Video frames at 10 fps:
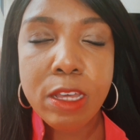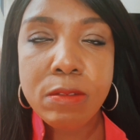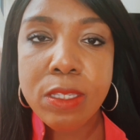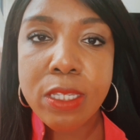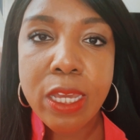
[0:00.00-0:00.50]

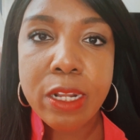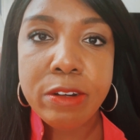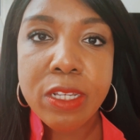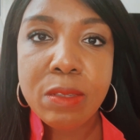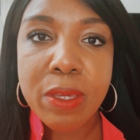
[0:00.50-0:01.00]
goes to say there
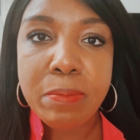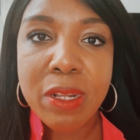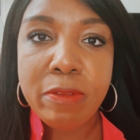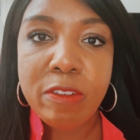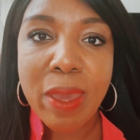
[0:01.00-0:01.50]
needs to be a bit
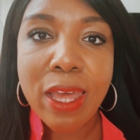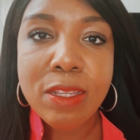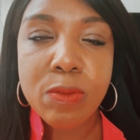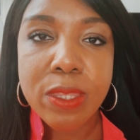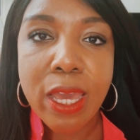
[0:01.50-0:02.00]
of a
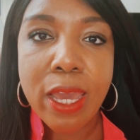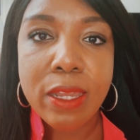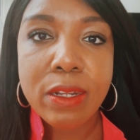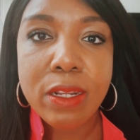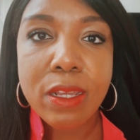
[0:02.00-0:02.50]
balance with that.
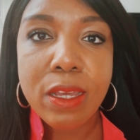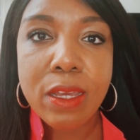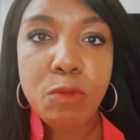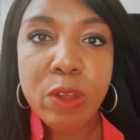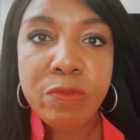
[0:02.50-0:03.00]

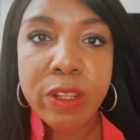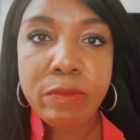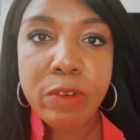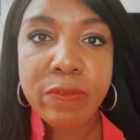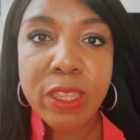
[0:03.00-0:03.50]

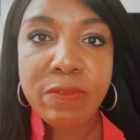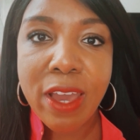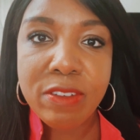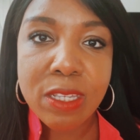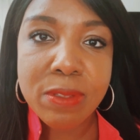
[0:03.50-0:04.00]
one
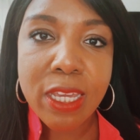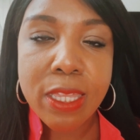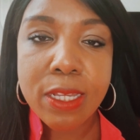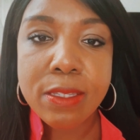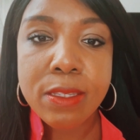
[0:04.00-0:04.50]
fifty-five as I'm saying
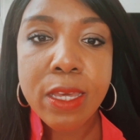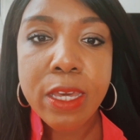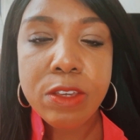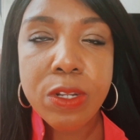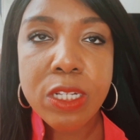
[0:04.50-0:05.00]
this,
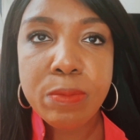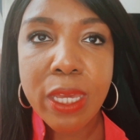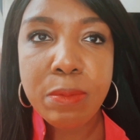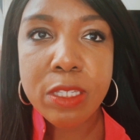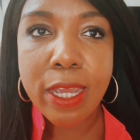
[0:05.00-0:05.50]
you need to be
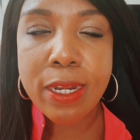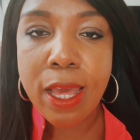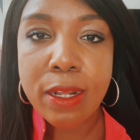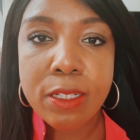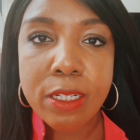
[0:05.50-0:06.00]
able to
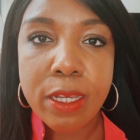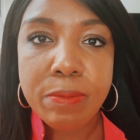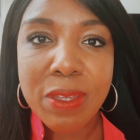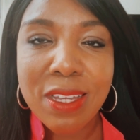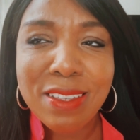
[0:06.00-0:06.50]
acknowledge
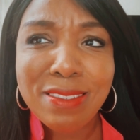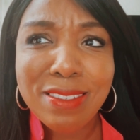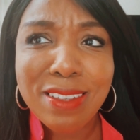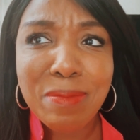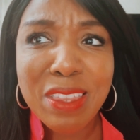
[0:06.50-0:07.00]
it, because
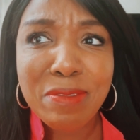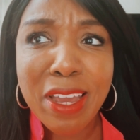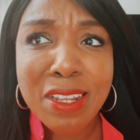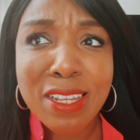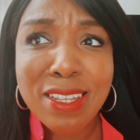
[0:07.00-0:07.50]
I mean the
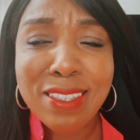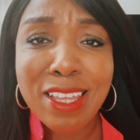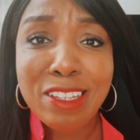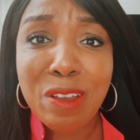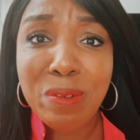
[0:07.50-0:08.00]
reality is they
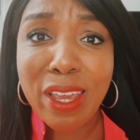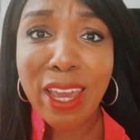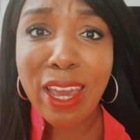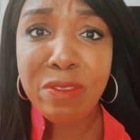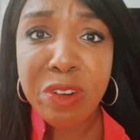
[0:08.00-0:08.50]
don't
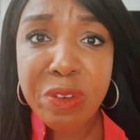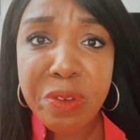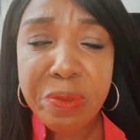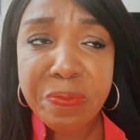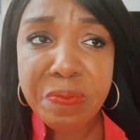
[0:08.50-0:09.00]
have to,
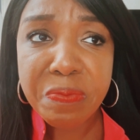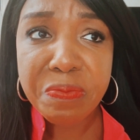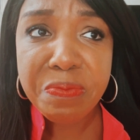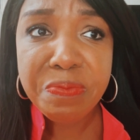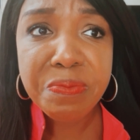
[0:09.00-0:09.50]

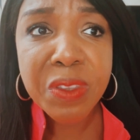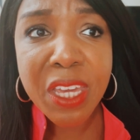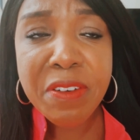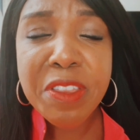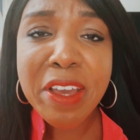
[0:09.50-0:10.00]

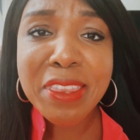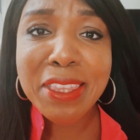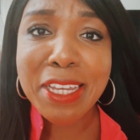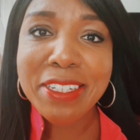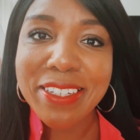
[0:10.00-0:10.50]
even though I think
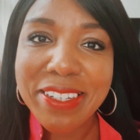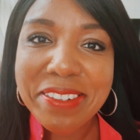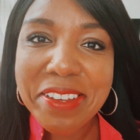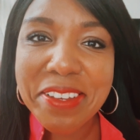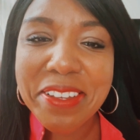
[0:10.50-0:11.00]
they
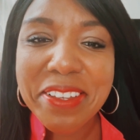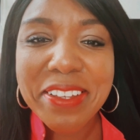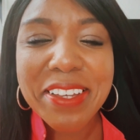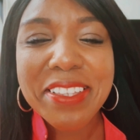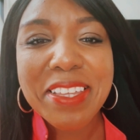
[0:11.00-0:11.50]
should.
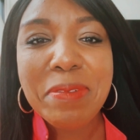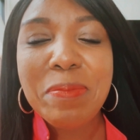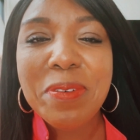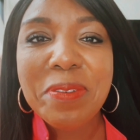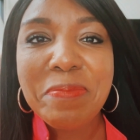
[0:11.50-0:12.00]
I think
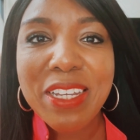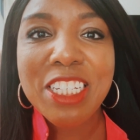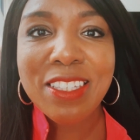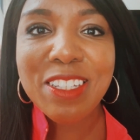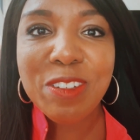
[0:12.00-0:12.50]
people, men
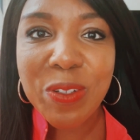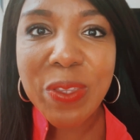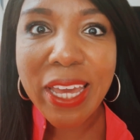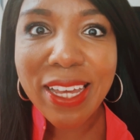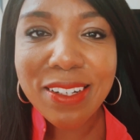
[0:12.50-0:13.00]
should still do
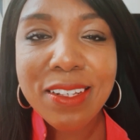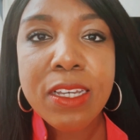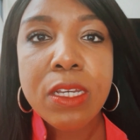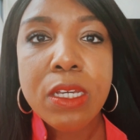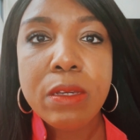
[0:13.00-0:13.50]
that,
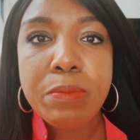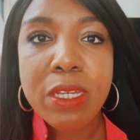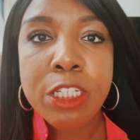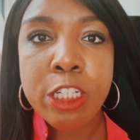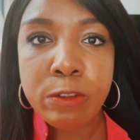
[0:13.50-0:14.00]

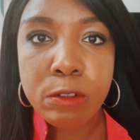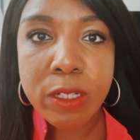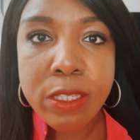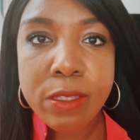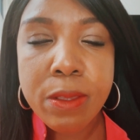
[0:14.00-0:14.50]
being
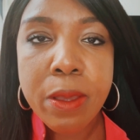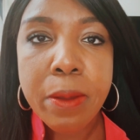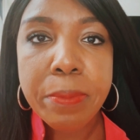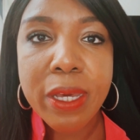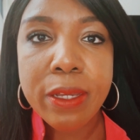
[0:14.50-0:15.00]
chivalrous,
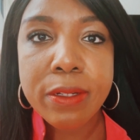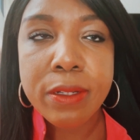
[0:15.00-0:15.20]
but